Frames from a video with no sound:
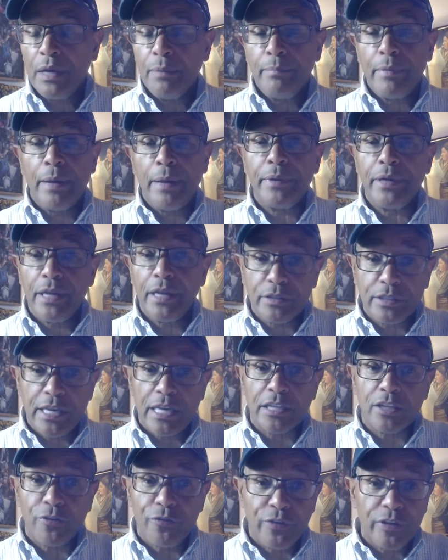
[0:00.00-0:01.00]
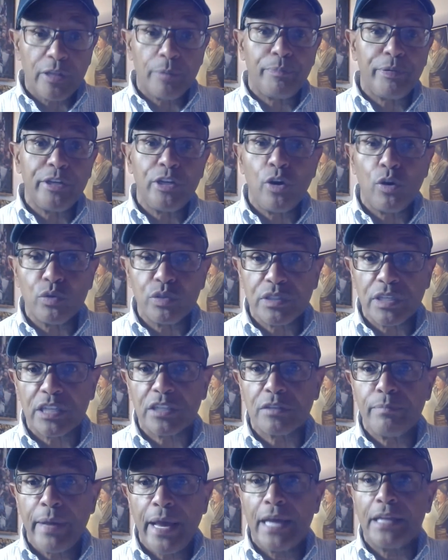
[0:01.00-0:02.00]
Maybe they'll take the Filipino
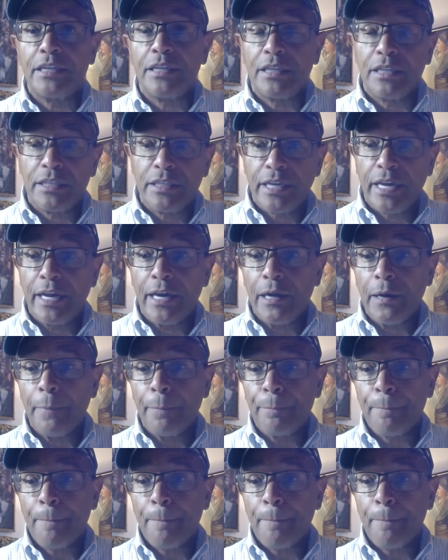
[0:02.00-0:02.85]
sixth man of the year.